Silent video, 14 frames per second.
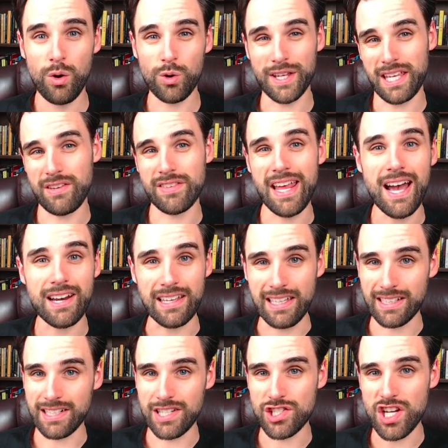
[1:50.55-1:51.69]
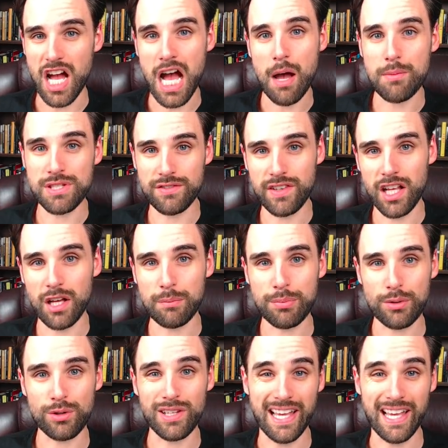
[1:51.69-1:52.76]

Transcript: or like even how to get a job as a developer,